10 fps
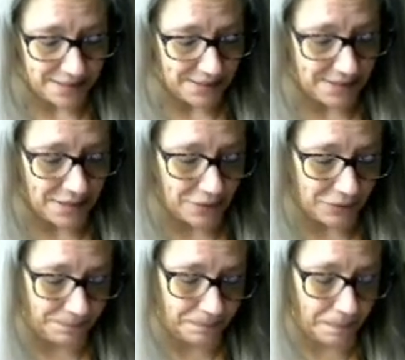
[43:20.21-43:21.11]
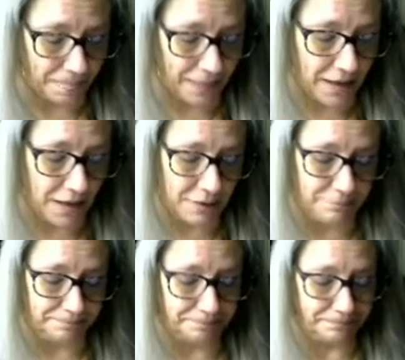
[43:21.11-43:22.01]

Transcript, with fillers: So, um,